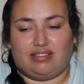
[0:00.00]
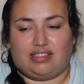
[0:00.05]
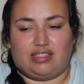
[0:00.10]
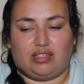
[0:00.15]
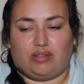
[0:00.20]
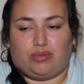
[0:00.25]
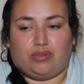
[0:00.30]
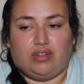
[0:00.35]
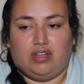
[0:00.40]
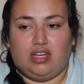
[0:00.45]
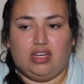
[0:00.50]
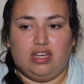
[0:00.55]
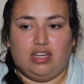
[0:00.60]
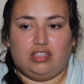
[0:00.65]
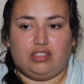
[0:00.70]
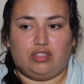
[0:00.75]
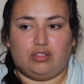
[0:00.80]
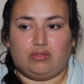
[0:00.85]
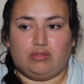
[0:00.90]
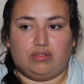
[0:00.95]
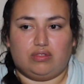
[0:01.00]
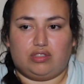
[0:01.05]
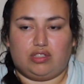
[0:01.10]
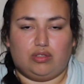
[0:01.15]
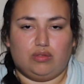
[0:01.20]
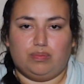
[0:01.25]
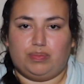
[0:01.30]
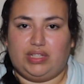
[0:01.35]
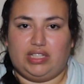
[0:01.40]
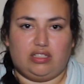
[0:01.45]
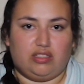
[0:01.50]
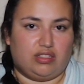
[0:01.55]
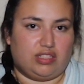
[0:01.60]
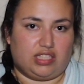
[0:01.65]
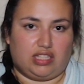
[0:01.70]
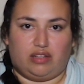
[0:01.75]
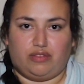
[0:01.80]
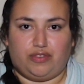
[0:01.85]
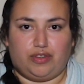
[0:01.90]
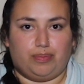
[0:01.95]
So don't beat
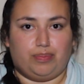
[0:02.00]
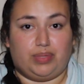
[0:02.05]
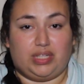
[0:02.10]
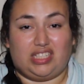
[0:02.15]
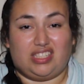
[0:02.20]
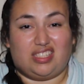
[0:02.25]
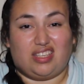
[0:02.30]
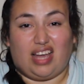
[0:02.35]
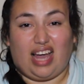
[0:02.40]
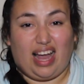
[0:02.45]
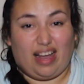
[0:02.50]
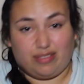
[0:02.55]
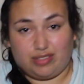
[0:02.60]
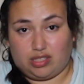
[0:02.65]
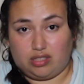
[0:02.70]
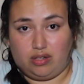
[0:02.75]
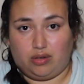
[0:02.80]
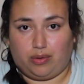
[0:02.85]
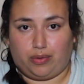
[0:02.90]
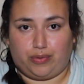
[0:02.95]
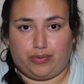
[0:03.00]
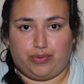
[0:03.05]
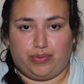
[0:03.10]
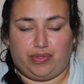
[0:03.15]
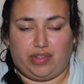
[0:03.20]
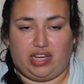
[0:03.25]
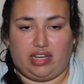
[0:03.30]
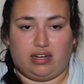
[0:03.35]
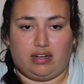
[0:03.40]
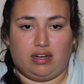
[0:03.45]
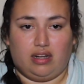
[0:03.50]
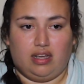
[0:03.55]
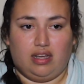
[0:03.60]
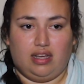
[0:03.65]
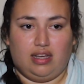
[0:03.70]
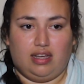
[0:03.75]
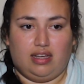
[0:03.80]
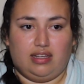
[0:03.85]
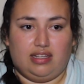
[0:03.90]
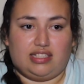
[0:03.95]
yourself up because you have to go through that.
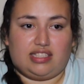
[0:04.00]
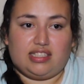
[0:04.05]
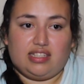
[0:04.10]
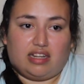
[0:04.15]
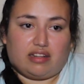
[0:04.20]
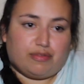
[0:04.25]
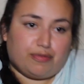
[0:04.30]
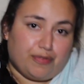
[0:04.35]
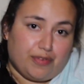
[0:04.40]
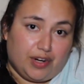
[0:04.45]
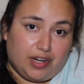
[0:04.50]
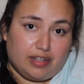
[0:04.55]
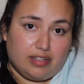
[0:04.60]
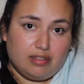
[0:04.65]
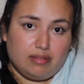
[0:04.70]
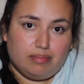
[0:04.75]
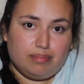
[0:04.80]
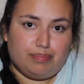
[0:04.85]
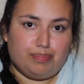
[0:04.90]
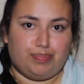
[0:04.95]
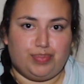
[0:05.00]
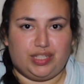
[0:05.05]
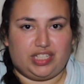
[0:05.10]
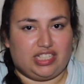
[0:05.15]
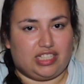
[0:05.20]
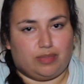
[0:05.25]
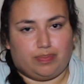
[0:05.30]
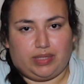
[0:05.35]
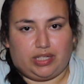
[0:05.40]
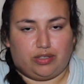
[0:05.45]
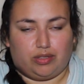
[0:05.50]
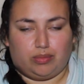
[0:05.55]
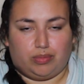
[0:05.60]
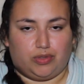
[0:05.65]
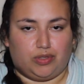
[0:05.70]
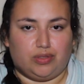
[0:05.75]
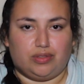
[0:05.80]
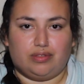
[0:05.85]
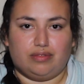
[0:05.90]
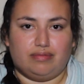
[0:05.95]
It's not fun, but it's
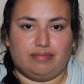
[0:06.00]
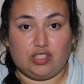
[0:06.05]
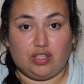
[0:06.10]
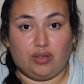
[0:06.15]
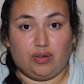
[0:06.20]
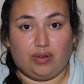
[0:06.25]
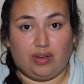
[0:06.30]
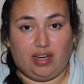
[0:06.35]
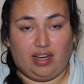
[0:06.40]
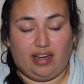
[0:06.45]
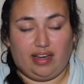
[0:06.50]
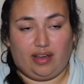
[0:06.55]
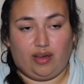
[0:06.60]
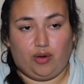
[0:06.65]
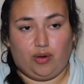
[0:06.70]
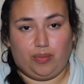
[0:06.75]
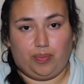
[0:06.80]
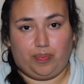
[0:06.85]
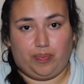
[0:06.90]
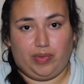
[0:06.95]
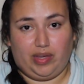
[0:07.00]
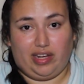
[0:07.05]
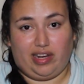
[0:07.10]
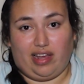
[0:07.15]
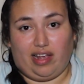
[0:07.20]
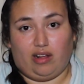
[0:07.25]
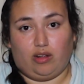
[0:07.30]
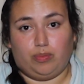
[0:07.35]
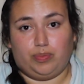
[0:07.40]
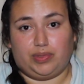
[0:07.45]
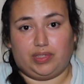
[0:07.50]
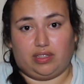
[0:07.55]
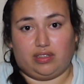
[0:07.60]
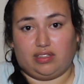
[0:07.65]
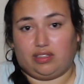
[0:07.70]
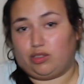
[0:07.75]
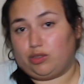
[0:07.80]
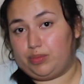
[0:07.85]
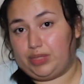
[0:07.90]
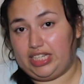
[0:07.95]
bearable. So I hope it helped a
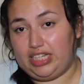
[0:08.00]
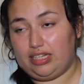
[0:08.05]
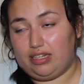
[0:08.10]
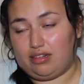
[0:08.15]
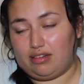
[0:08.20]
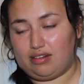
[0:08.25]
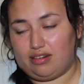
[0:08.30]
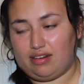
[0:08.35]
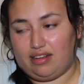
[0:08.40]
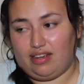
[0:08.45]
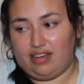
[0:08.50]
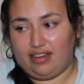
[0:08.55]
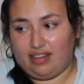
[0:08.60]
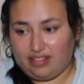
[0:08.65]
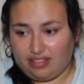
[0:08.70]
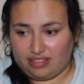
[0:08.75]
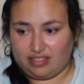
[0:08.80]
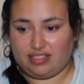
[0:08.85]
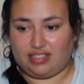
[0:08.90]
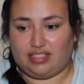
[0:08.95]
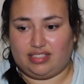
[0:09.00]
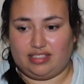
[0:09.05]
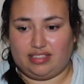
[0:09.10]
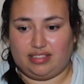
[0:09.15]
little bit, and